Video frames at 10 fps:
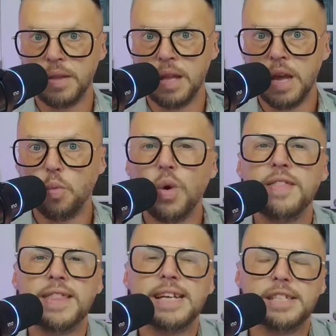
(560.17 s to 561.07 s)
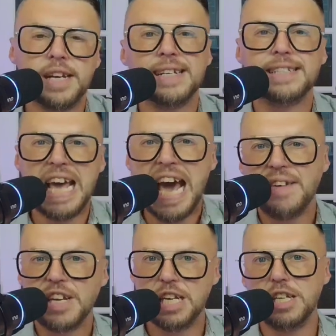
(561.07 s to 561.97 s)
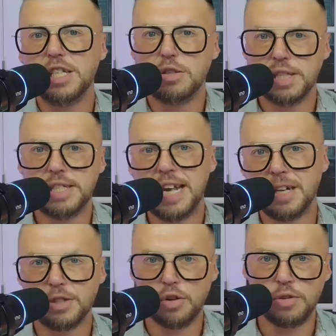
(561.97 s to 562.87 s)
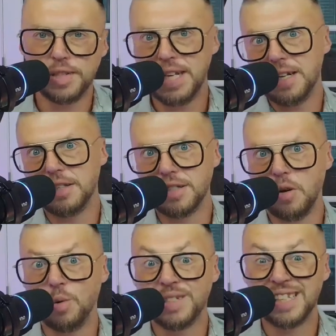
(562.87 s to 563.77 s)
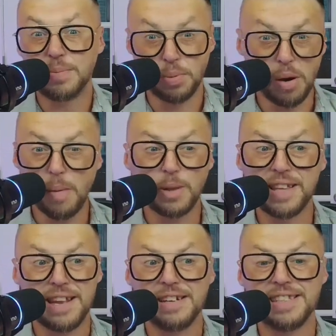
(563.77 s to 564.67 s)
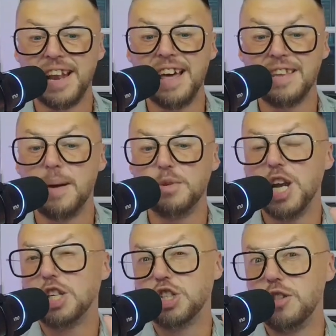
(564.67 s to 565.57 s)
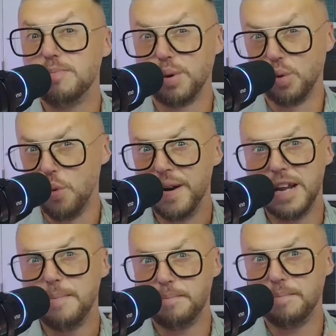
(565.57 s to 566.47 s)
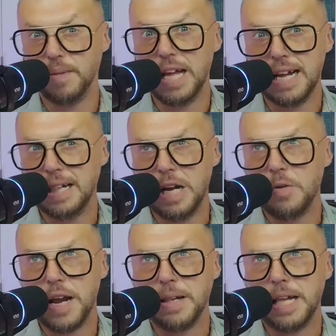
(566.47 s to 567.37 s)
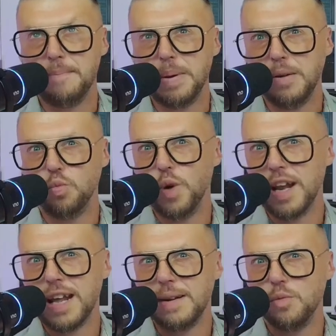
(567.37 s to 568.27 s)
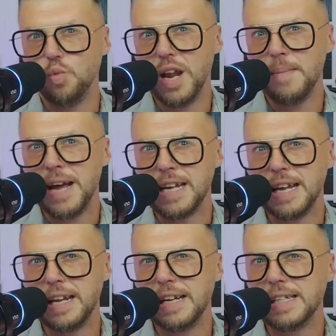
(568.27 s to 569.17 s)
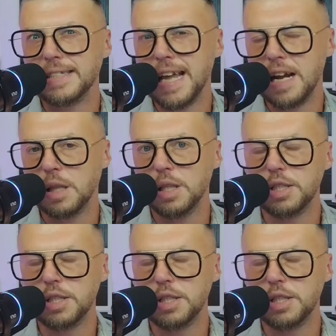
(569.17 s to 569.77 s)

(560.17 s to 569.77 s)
When they start diving into details on your sales goals, it's probably there's another objection brewing. Like, okay, like, but what, what am I getting exactly?